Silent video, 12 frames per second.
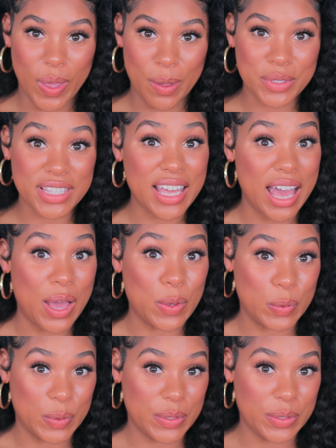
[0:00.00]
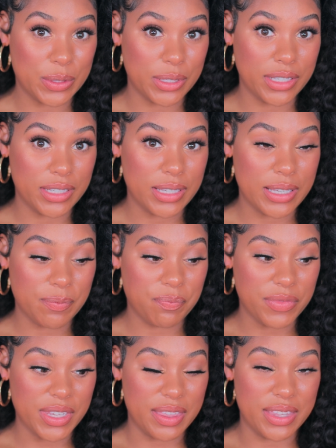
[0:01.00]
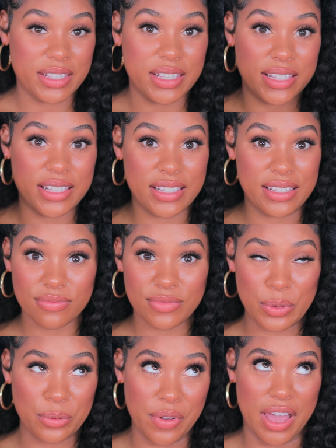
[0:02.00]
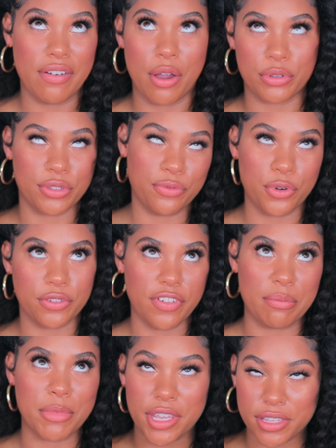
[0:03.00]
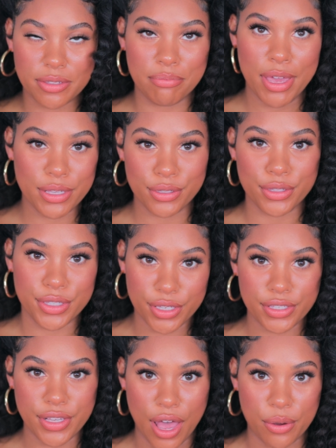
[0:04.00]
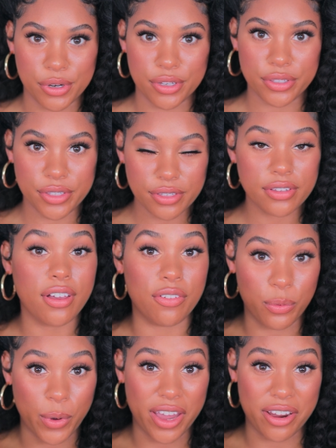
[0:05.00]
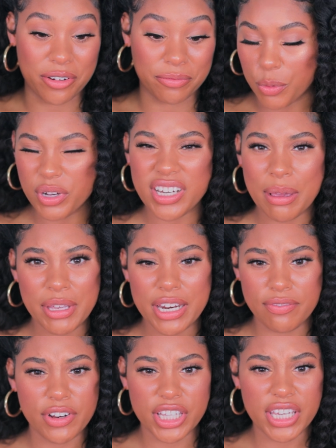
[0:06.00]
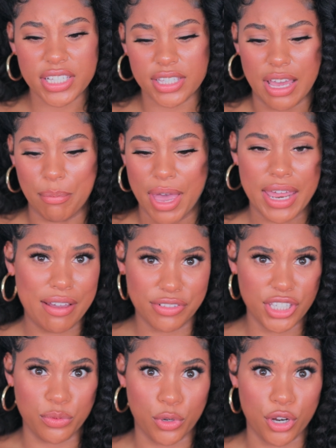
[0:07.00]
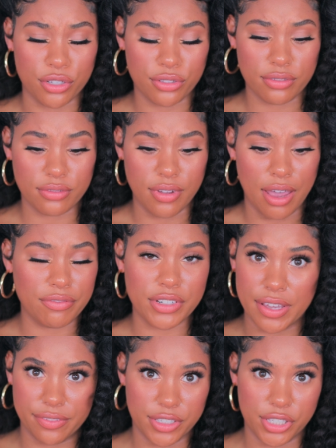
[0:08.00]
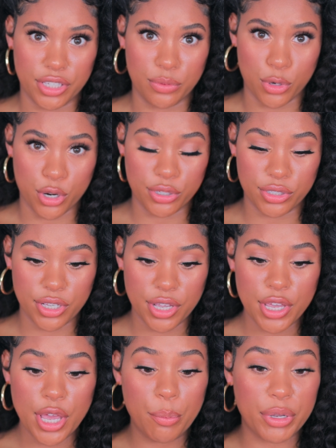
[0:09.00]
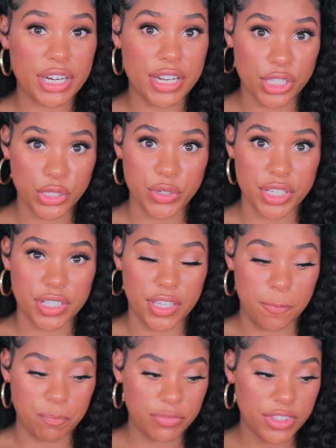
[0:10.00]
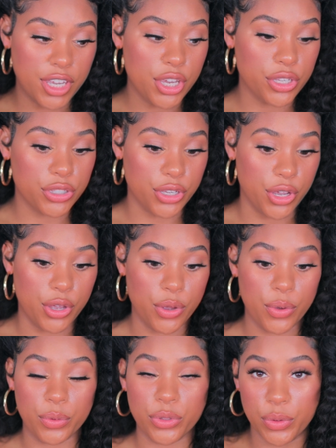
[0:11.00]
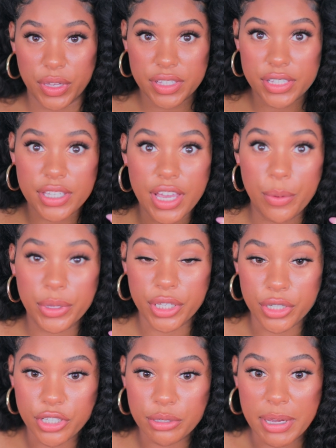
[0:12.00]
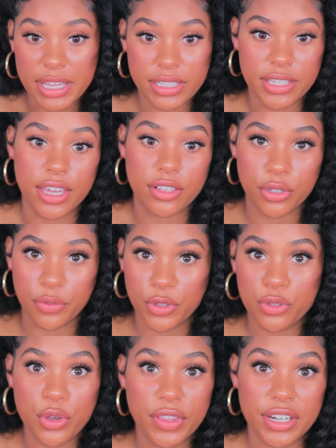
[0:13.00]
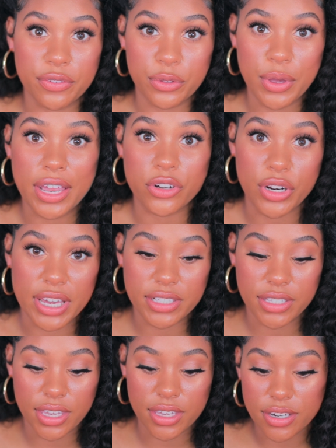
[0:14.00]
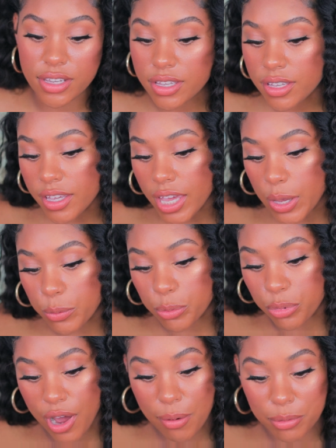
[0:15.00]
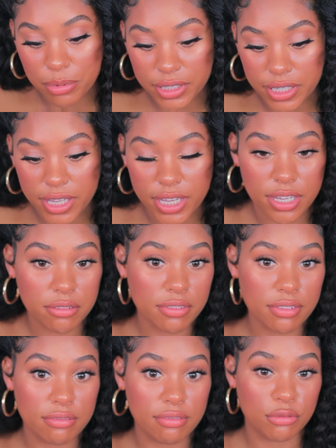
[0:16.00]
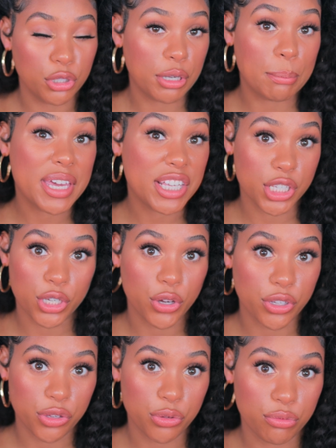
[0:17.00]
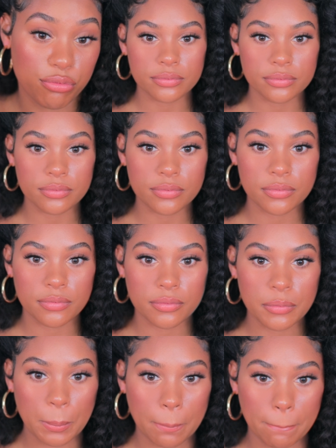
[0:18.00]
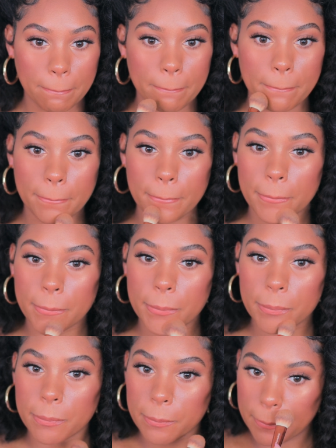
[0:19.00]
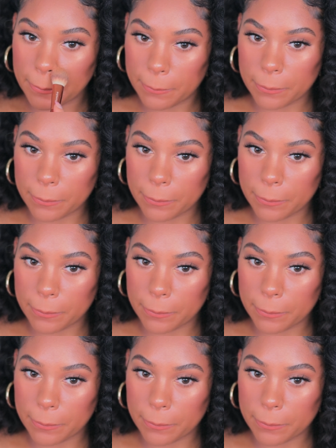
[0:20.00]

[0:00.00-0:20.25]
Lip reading: I was in the house, and this is 5 hours and 45 minutes, basically 6 hours of wear, which, I mean, it really isn't that bad. I've seen worse. I've definitely seen worse, but it is greasy. So you can see how it looks on my skin. So if you know that if you had dry skin, it would probably look amazing on you. So I'm going to get some setting powder.